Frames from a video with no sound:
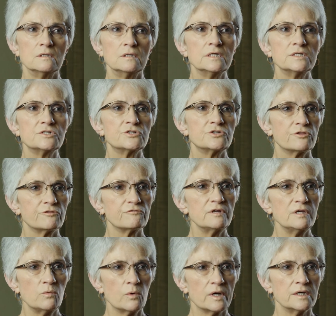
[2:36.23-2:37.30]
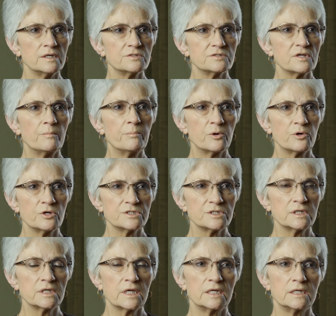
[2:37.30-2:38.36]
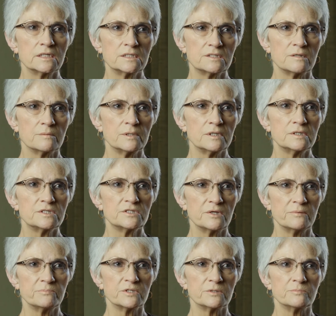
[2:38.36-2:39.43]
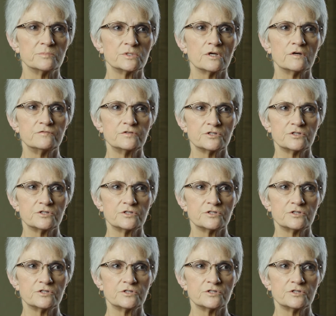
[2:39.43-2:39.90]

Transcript: list 3 ways a person can exhibit symptoms of